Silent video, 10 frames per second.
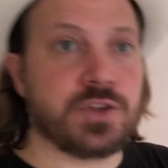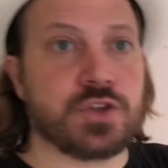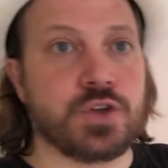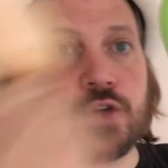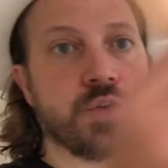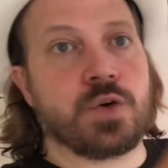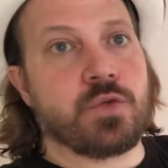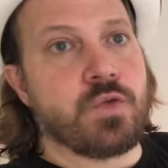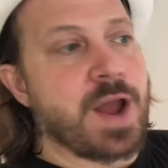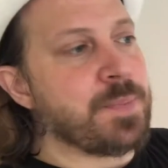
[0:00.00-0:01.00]
to
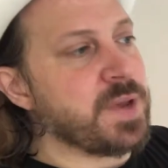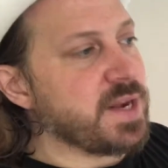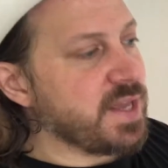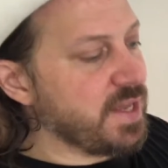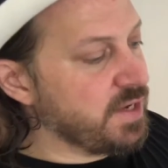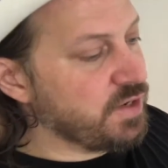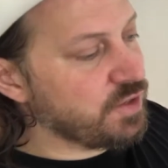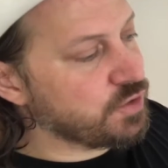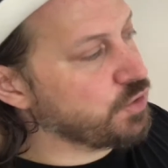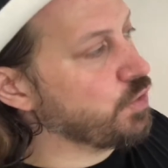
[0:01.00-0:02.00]
wrap it
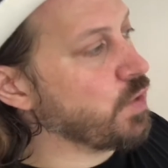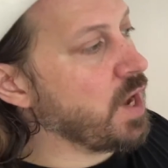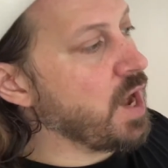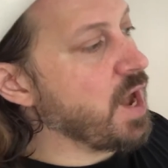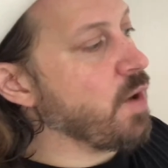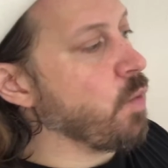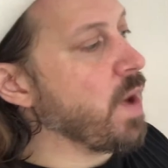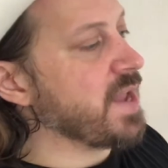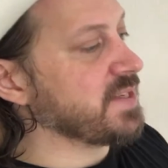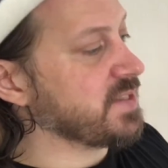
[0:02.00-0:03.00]
into her
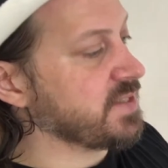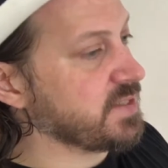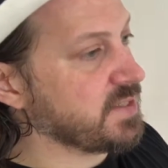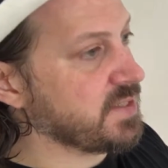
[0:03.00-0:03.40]
waist.